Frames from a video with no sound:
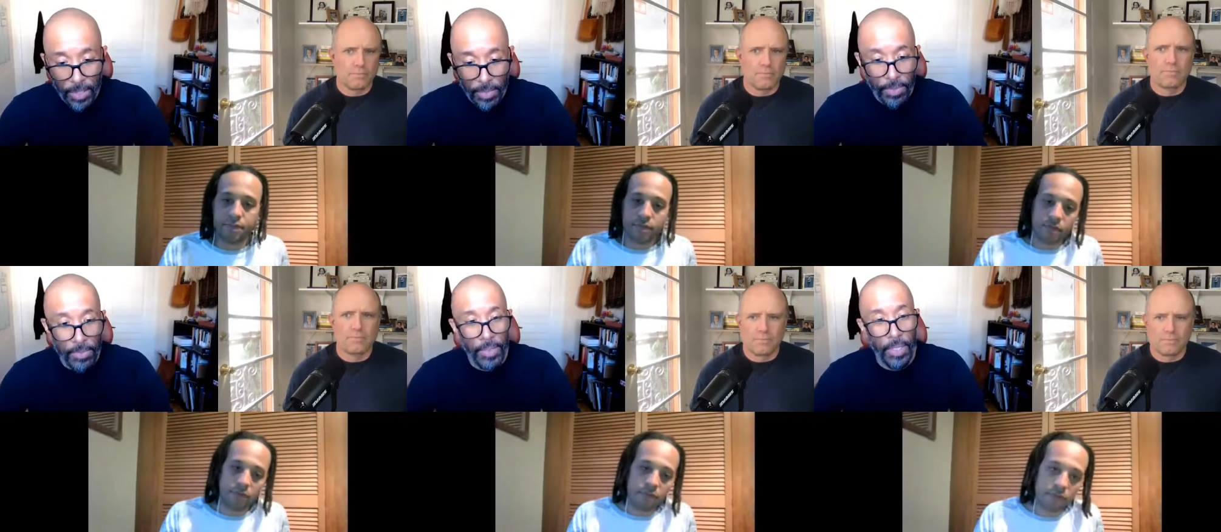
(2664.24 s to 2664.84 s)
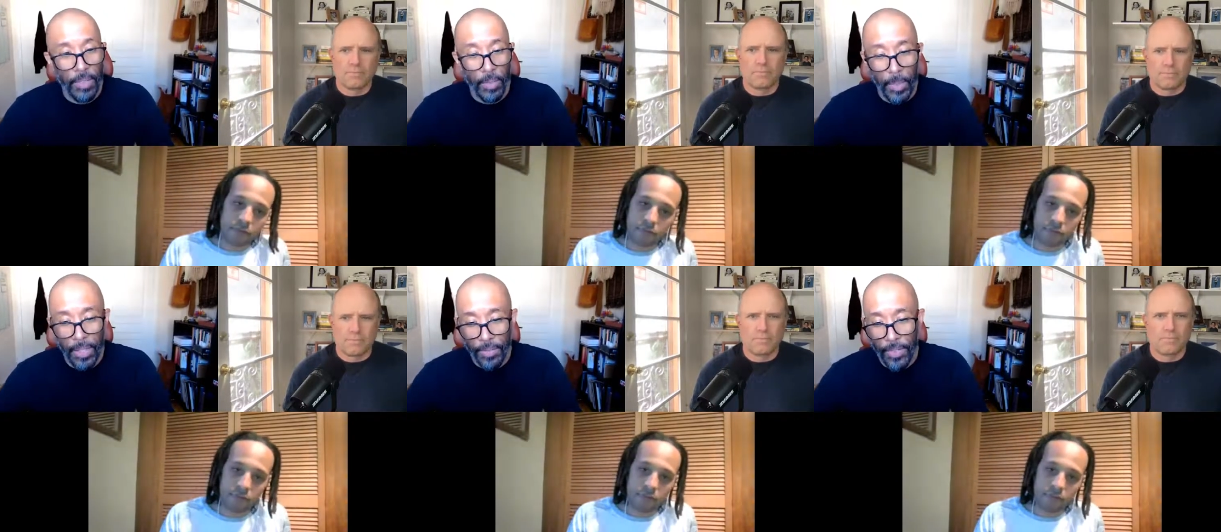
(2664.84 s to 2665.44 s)
Speaker 1: love love
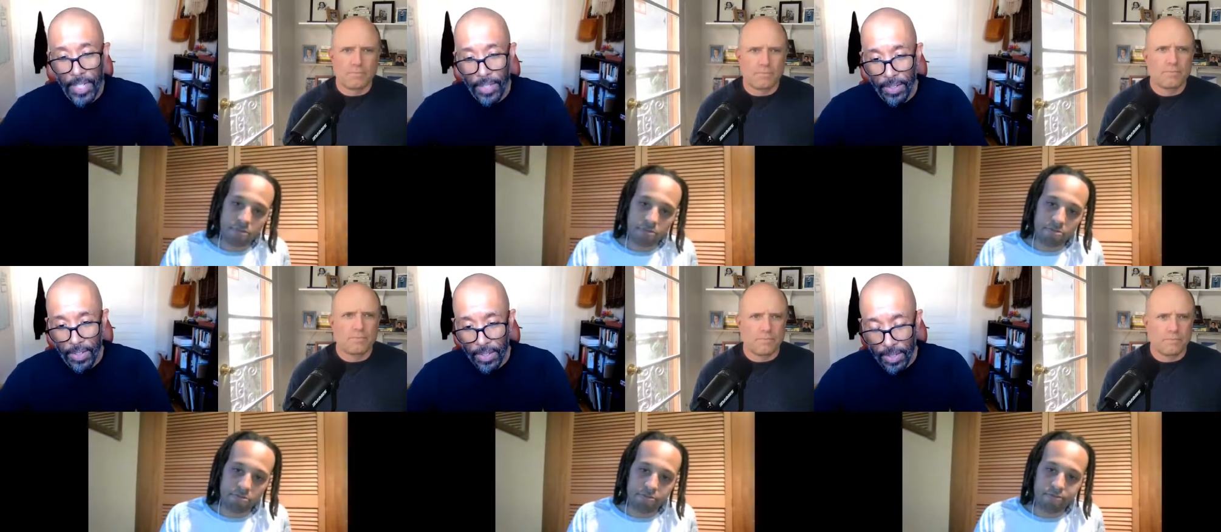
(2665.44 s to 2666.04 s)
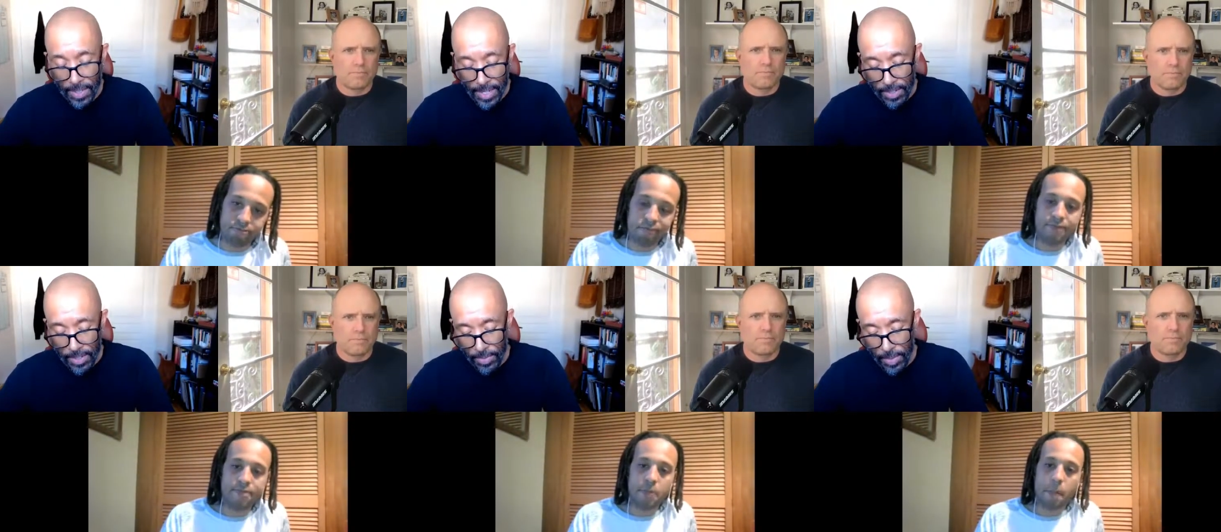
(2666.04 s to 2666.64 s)
of being a father and all
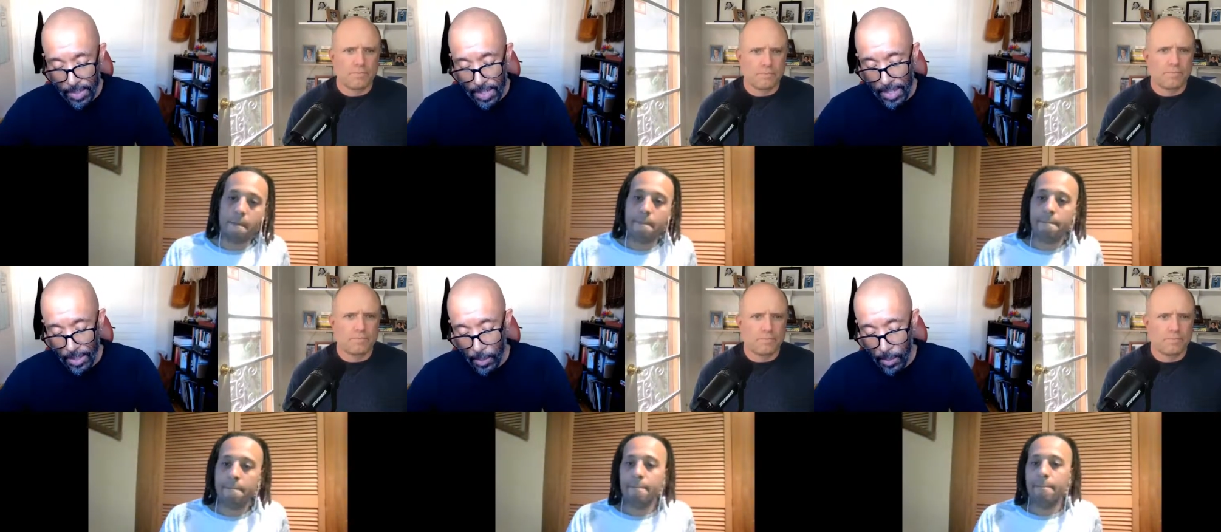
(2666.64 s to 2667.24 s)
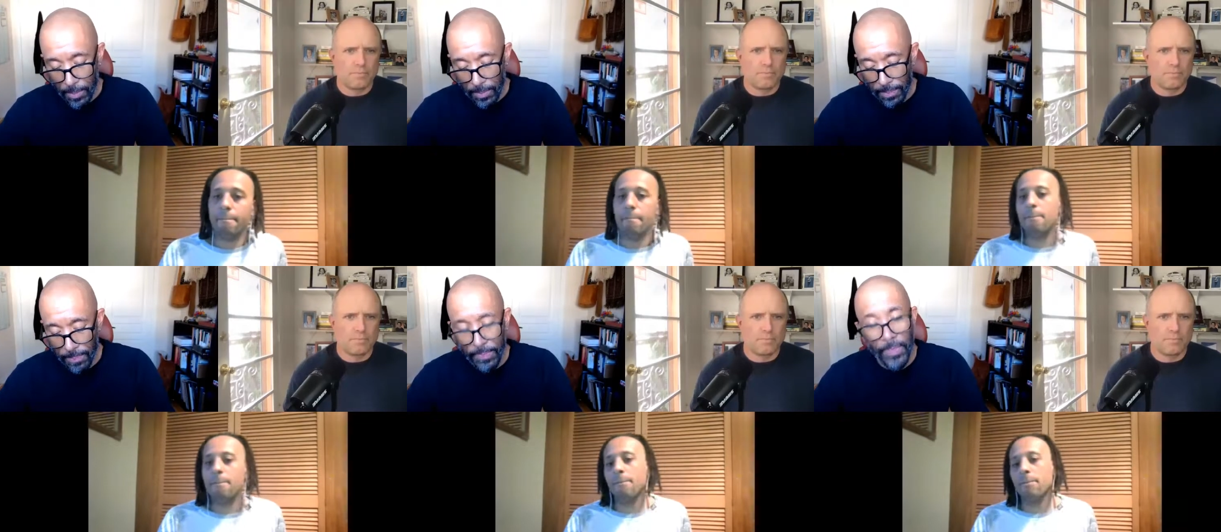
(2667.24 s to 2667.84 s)
that stuff is quite cool
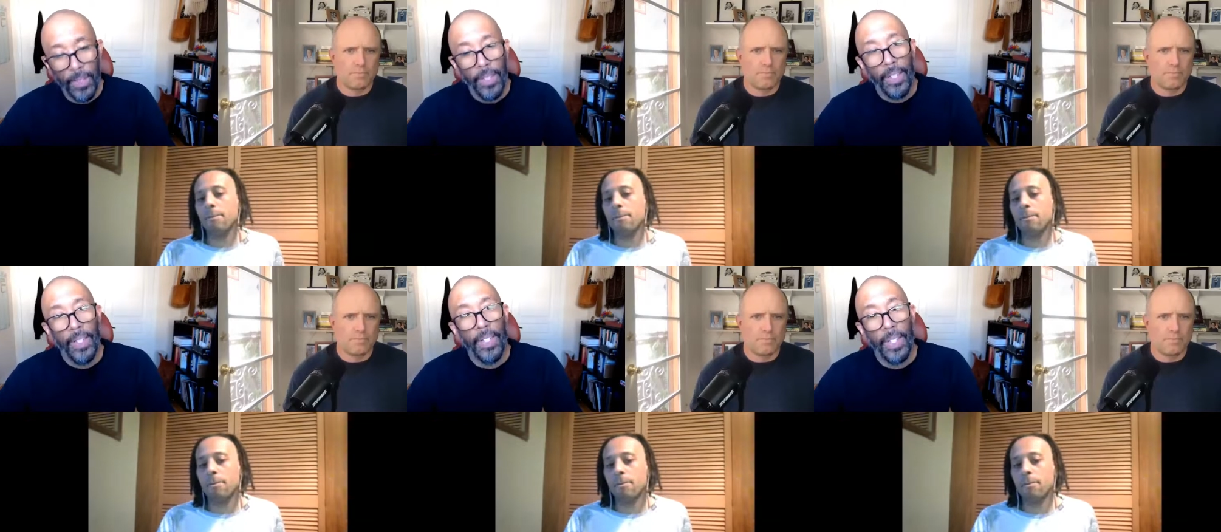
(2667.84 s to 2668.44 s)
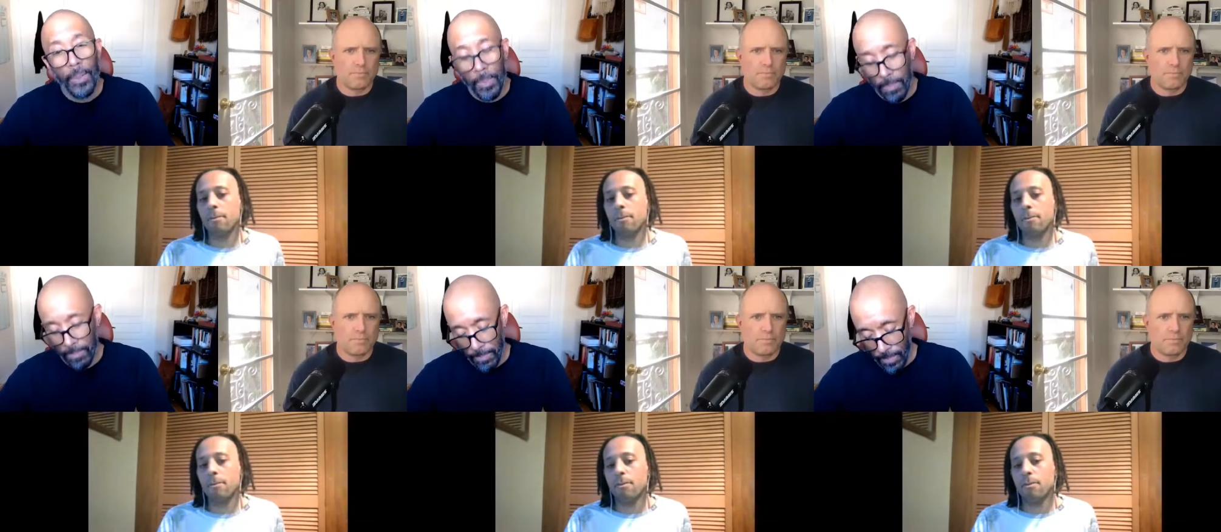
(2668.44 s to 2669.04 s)
yeah
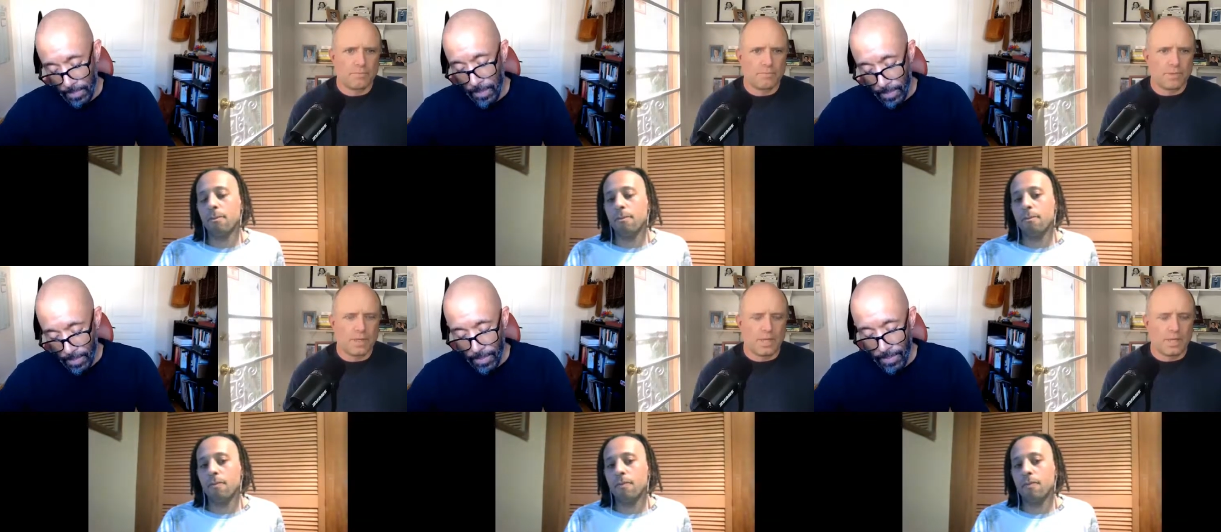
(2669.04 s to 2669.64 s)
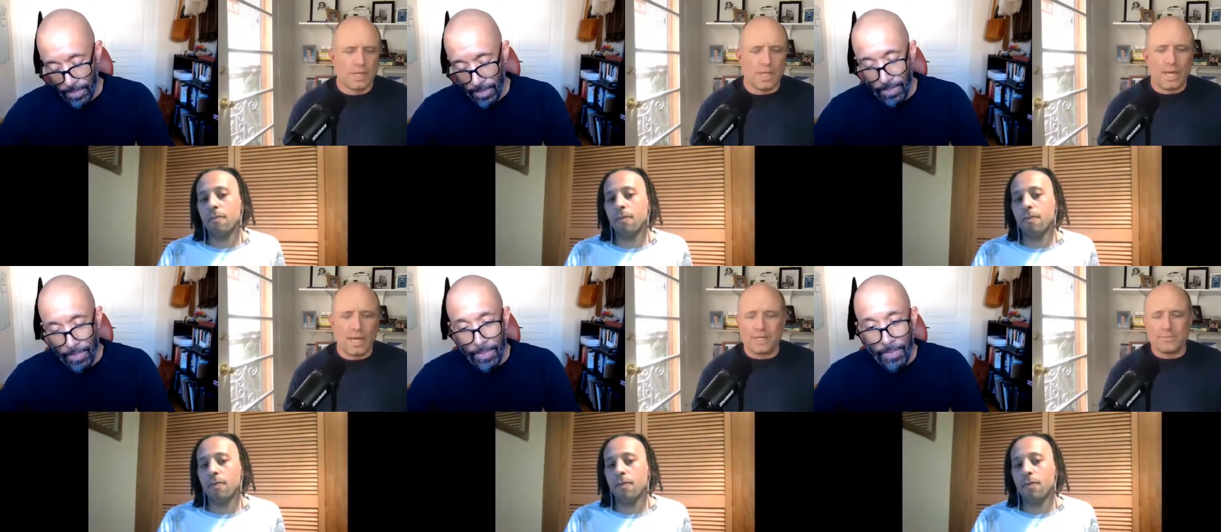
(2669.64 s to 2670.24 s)

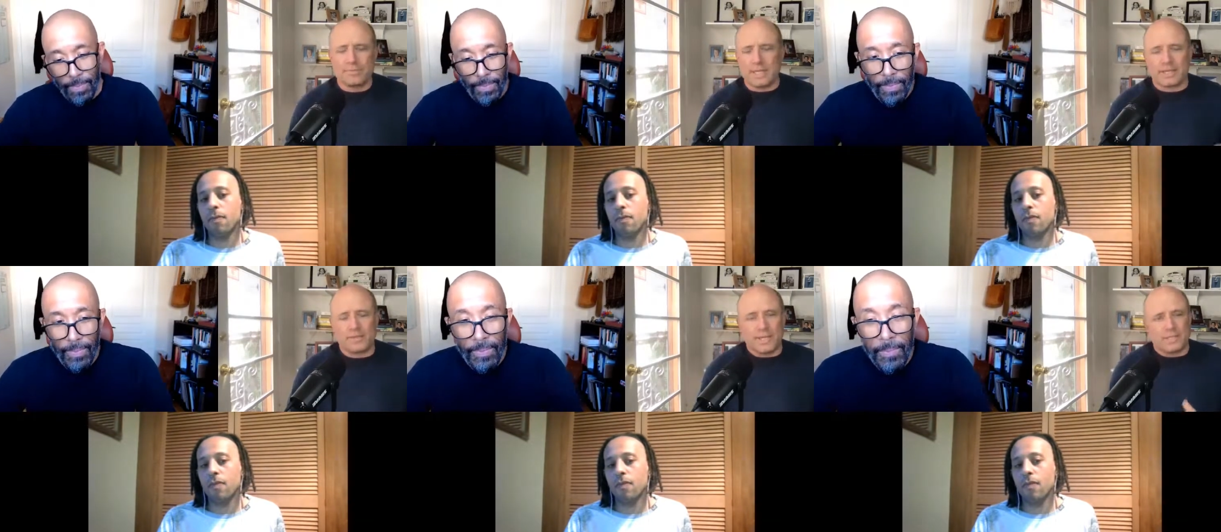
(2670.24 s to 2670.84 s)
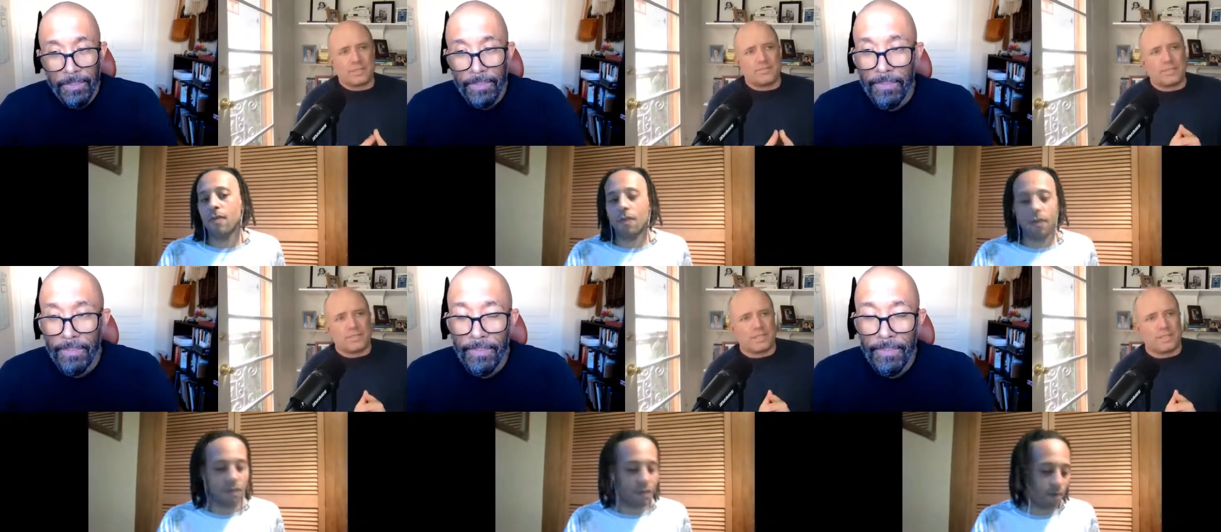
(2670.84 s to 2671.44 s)
Speaker 2: yeah i'm taking away
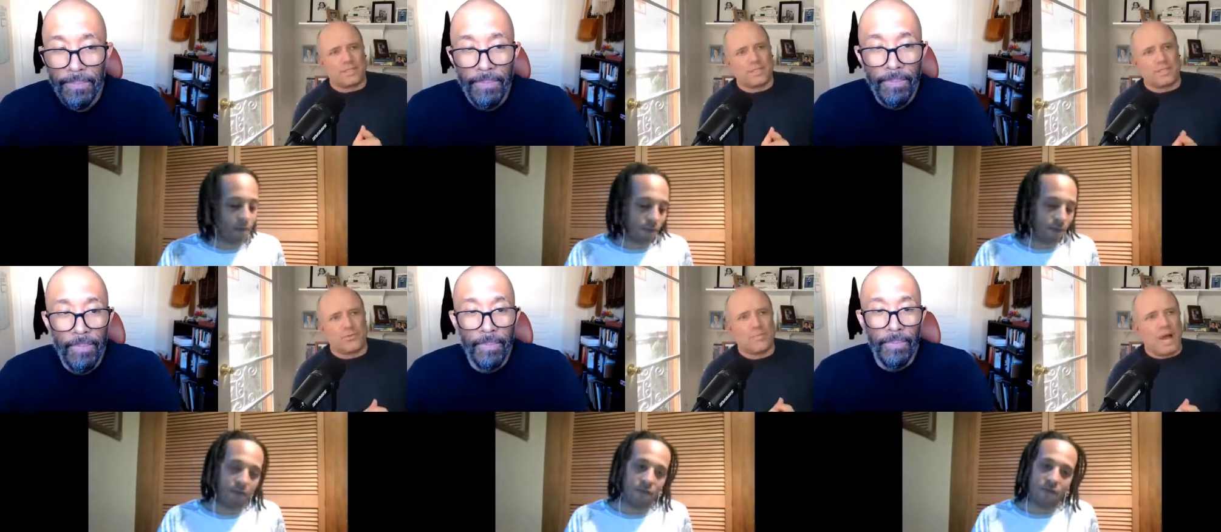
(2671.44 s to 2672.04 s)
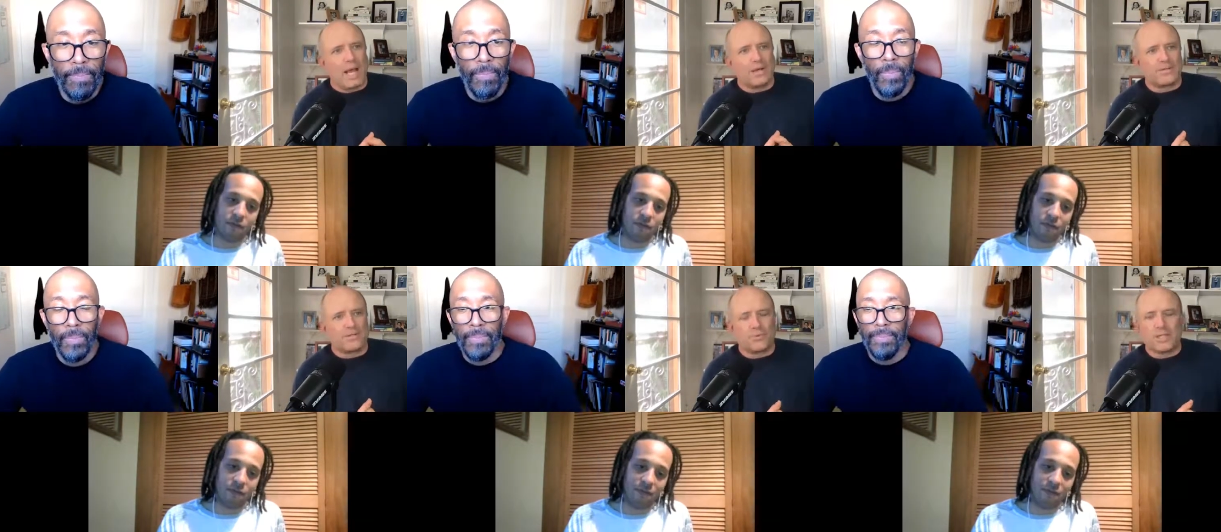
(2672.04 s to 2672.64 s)
some uh, just a reminder